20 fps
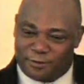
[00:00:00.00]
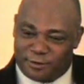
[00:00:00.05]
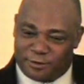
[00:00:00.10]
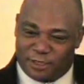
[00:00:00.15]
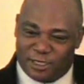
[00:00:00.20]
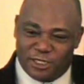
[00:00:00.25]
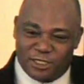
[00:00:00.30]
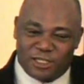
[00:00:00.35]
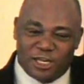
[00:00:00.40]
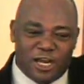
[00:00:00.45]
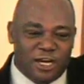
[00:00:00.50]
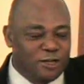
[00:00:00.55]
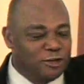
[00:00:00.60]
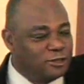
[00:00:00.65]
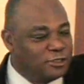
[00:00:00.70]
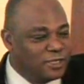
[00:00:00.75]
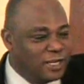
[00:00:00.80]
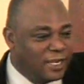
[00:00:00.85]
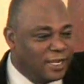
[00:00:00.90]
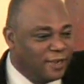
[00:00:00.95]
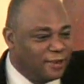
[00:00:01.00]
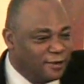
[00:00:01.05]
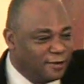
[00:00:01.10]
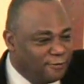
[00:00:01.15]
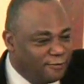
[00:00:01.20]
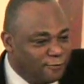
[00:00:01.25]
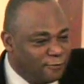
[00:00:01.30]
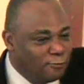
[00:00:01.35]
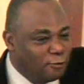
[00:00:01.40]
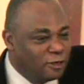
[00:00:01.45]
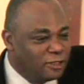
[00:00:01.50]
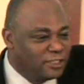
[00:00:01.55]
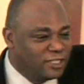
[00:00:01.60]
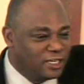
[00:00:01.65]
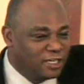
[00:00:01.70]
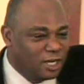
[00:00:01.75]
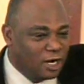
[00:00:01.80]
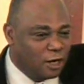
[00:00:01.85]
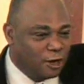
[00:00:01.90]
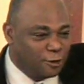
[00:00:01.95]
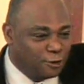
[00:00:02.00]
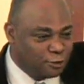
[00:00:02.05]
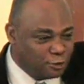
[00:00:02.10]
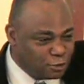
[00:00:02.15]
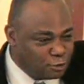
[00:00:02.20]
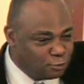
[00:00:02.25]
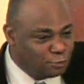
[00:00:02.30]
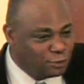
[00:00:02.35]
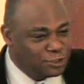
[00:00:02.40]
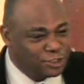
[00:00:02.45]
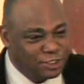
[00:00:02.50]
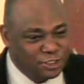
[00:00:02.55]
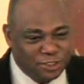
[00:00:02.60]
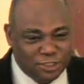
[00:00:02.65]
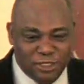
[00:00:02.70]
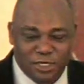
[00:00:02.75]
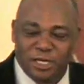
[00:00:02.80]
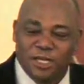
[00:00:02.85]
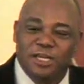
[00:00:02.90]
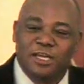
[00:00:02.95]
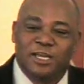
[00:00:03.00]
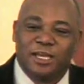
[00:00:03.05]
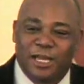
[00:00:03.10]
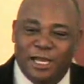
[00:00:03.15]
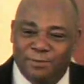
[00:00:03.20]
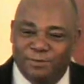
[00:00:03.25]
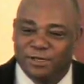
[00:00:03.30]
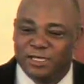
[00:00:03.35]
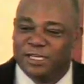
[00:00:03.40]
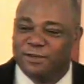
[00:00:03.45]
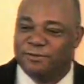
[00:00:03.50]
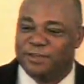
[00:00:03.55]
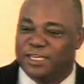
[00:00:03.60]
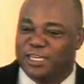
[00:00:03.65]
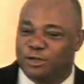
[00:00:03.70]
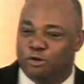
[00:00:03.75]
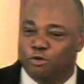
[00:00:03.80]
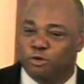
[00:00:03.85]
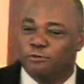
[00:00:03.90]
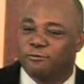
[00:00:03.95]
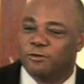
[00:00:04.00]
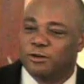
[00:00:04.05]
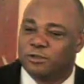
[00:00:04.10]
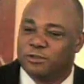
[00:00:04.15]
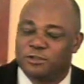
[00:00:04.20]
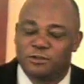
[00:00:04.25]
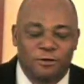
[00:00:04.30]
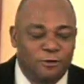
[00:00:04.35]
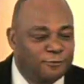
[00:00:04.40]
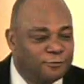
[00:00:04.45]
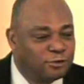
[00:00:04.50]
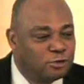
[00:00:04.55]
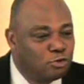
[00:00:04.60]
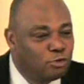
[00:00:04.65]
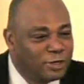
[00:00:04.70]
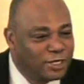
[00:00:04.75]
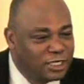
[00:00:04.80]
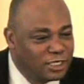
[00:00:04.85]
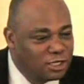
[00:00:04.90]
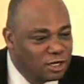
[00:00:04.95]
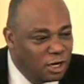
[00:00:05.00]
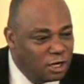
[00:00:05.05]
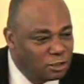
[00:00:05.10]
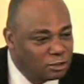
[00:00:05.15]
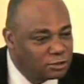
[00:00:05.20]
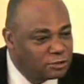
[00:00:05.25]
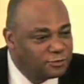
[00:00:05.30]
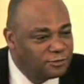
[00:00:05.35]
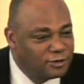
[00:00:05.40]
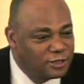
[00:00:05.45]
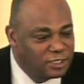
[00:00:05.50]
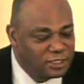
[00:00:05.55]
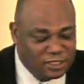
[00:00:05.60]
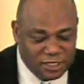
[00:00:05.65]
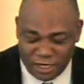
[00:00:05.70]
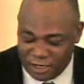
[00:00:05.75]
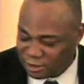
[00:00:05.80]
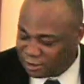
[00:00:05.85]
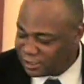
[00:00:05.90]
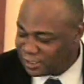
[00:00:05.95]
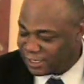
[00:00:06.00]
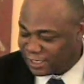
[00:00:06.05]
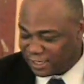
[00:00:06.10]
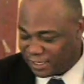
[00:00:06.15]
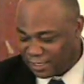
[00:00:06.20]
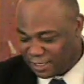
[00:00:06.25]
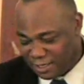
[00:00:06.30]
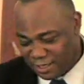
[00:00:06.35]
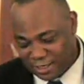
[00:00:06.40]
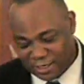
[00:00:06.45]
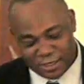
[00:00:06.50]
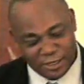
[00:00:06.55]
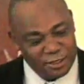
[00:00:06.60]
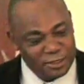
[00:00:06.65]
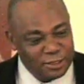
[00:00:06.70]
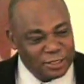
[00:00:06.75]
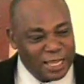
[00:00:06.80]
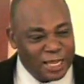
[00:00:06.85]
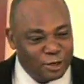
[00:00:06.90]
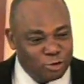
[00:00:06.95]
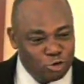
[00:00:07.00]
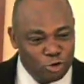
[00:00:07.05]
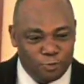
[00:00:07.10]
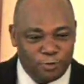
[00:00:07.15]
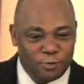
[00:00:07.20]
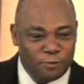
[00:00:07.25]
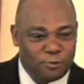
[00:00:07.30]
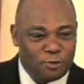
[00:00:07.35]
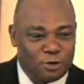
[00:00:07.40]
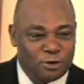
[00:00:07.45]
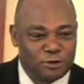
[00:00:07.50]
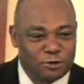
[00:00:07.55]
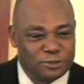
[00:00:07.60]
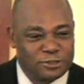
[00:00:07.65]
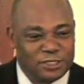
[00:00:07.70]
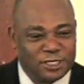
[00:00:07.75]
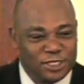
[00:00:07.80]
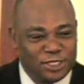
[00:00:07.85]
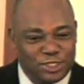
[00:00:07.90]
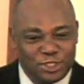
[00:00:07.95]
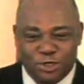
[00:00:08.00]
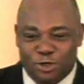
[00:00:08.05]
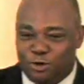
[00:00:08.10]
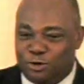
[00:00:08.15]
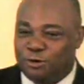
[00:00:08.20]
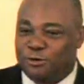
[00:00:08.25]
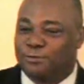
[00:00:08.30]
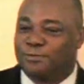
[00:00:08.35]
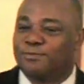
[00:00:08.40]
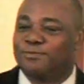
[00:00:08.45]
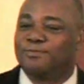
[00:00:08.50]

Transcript: the entire day, for one denarius, which is, I believe, equivalent of $20 for the entire day? That group of workers said, Sure.